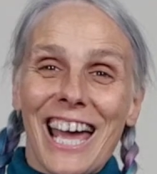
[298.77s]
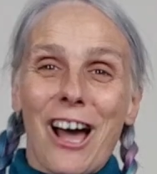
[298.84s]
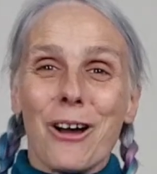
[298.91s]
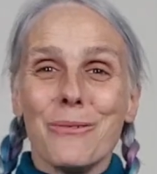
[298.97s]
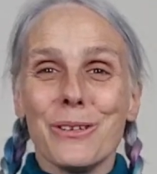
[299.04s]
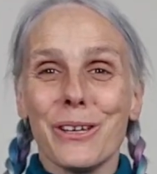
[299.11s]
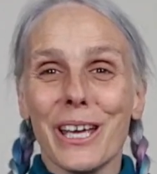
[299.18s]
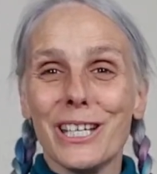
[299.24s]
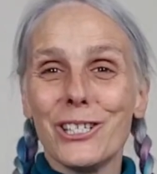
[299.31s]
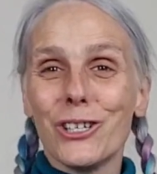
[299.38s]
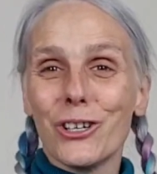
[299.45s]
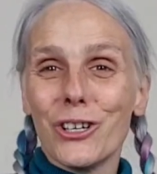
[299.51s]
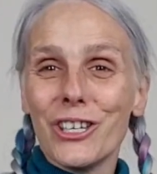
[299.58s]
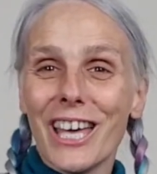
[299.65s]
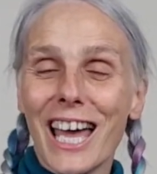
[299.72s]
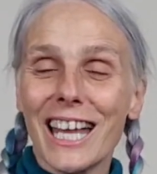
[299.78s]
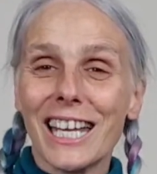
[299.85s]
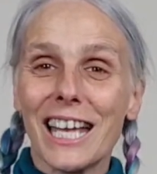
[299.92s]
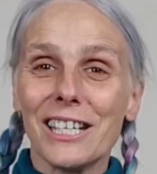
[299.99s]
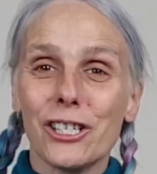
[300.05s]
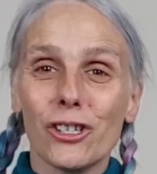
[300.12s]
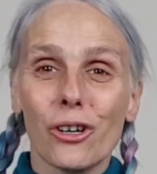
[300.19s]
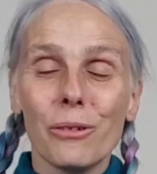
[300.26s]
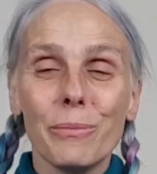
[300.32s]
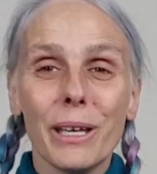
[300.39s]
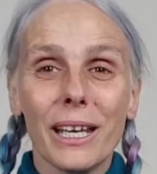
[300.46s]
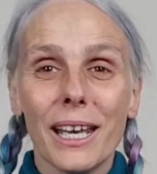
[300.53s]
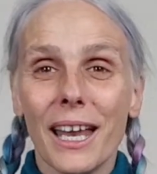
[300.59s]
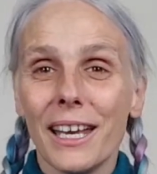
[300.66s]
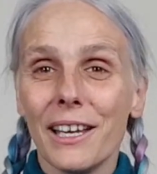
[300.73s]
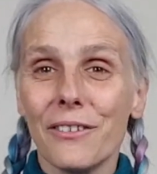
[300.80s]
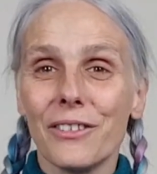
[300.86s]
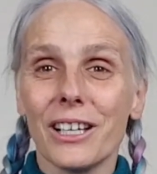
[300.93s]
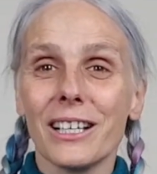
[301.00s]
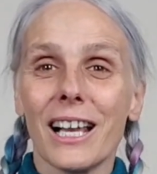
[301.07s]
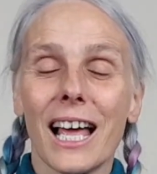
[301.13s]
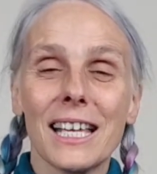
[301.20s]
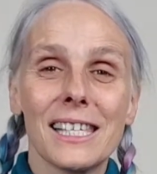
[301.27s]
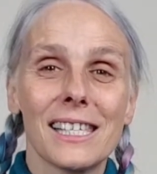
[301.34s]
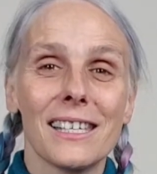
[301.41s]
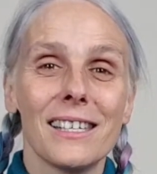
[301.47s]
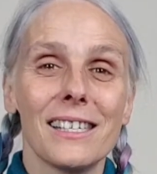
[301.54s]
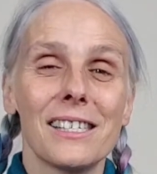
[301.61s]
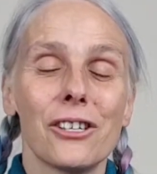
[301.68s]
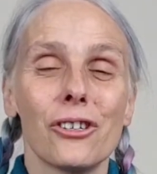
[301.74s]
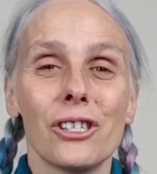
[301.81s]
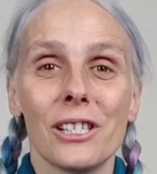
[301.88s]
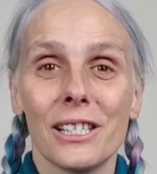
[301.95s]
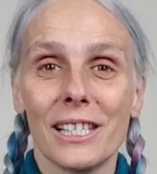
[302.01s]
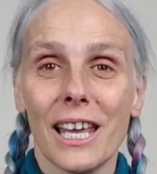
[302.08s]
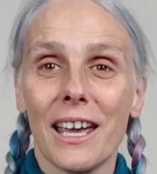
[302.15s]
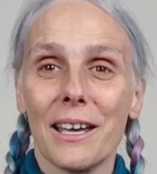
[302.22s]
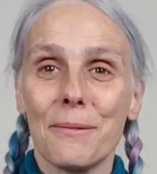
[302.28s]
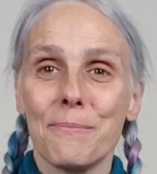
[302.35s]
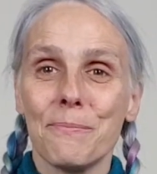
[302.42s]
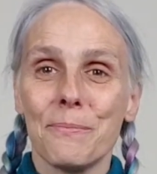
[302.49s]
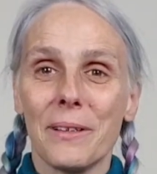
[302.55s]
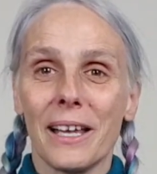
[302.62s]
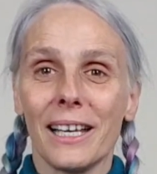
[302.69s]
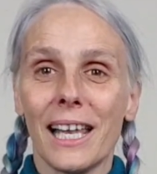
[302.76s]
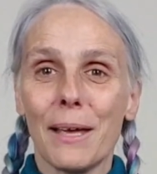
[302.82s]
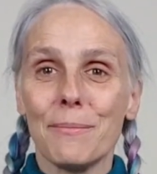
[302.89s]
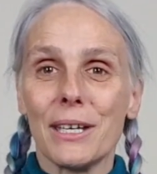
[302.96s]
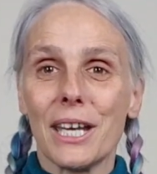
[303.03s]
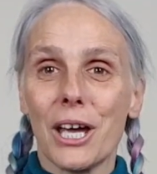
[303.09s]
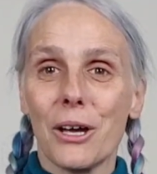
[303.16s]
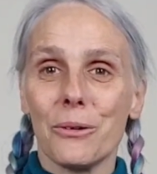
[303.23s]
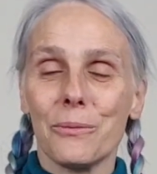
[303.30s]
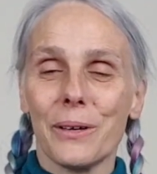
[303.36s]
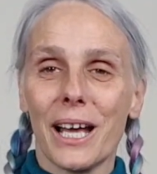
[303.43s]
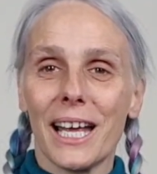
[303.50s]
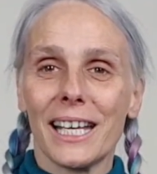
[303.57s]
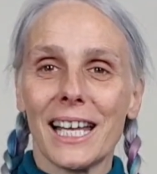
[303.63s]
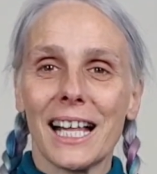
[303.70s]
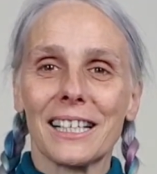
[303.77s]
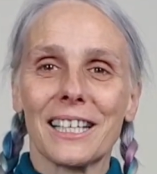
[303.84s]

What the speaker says: Hope you enjoy that, and join me in any of the classes. Just let me know and I'll